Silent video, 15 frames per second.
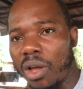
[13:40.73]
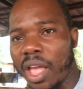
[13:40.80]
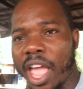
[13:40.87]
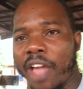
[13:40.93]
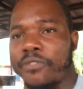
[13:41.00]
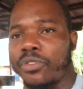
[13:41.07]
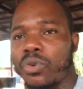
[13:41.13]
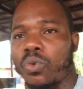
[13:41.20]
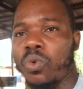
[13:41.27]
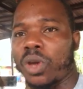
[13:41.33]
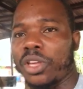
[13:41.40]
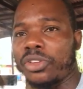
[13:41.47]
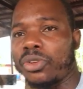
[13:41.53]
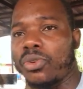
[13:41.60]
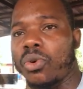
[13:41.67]
everywhere,
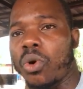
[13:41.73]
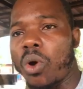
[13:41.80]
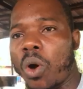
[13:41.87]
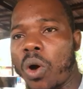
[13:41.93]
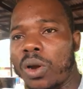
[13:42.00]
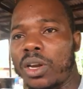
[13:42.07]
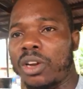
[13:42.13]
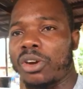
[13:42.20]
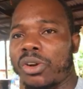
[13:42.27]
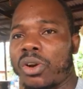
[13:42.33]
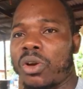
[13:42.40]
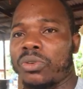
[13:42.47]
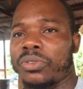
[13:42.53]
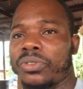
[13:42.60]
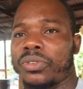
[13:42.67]
you all
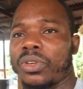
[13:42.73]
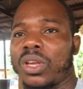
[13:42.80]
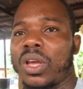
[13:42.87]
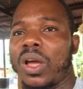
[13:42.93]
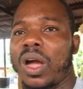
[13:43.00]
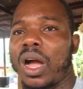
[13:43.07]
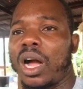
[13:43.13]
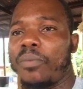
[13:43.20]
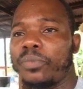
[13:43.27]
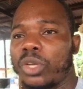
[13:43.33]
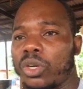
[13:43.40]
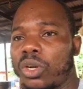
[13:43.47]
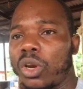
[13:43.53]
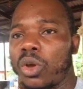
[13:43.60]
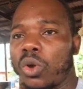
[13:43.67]
across the
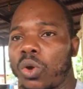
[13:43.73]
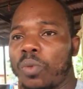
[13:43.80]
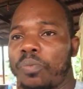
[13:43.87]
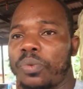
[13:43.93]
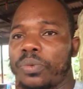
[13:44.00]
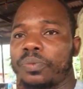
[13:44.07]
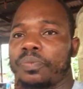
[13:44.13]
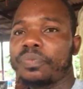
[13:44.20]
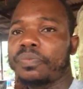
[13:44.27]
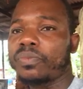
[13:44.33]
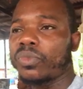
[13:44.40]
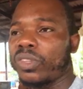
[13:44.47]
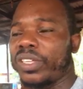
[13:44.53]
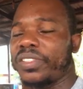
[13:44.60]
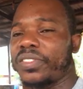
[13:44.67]
globe.
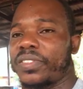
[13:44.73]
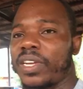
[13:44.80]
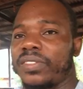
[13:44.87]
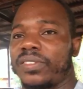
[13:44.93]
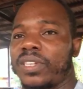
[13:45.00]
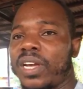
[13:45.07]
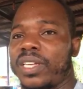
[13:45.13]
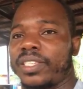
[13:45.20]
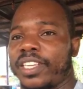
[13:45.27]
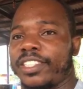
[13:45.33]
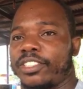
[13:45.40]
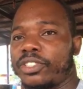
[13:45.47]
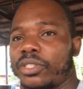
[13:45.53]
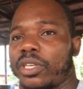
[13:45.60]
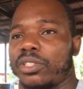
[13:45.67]
This center
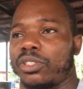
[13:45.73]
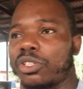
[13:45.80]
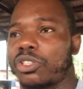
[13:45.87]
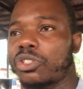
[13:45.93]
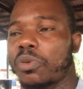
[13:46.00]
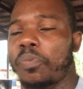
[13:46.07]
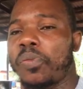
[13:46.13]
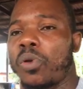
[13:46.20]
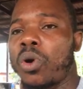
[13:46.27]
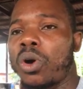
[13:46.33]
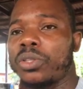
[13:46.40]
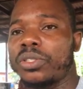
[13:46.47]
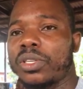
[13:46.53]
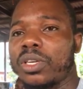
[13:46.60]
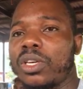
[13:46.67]
needs your
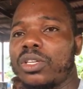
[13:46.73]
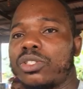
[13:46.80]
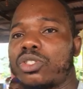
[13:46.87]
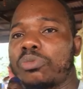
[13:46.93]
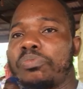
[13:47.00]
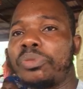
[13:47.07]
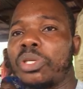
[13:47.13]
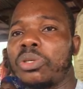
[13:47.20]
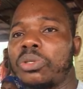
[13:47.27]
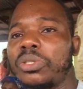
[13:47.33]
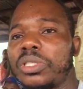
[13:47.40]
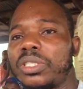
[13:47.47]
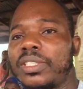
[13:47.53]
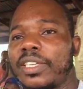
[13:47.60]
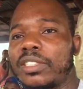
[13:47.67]
support to build
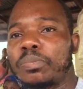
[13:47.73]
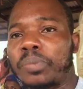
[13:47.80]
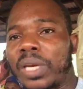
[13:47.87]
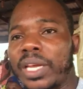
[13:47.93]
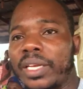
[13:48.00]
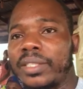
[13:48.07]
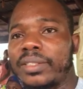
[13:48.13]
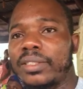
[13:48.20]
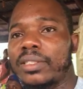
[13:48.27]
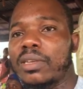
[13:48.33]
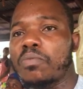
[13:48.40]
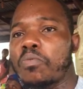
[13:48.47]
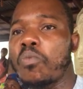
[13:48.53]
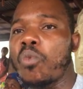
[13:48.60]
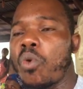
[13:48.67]
this place
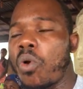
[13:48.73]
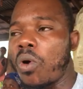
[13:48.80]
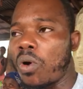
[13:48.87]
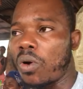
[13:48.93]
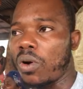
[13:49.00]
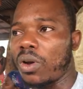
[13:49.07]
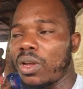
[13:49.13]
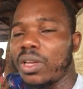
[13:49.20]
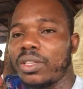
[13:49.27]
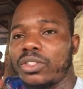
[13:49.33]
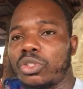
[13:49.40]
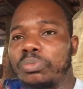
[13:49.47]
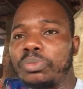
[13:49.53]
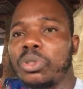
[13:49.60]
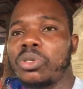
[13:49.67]
more,
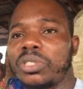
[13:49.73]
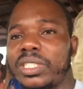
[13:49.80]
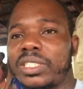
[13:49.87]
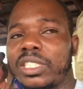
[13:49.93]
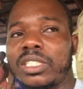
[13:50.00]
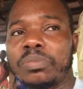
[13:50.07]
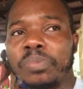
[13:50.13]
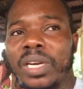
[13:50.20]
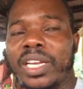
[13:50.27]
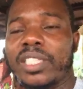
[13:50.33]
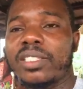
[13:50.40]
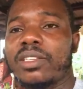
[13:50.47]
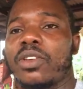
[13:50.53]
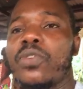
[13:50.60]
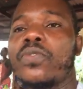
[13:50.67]
to build this
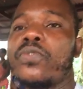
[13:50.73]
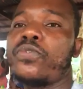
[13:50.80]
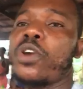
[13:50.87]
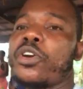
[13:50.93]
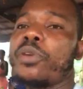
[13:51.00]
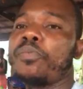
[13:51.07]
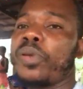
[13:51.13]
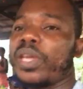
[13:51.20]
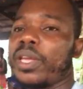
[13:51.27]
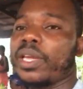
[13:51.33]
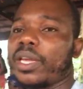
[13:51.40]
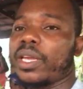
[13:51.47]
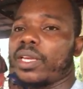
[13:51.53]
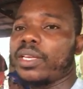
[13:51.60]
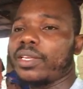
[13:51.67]
place very big.
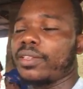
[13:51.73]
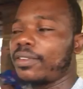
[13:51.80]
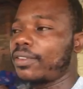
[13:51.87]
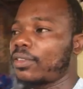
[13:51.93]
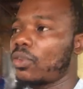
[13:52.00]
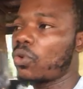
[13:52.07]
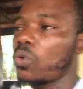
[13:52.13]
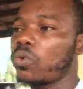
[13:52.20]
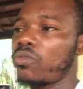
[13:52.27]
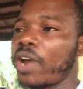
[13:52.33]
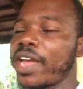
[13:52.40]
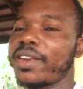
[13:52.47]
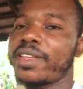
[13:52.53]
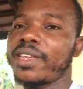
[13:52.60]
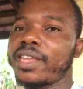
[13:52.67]
So
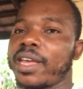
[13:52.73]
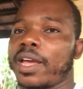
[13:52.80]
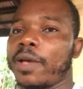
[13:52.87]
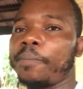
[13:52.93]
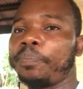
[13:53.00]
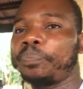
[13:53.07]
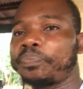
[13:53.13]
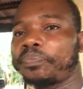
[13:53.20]
right here,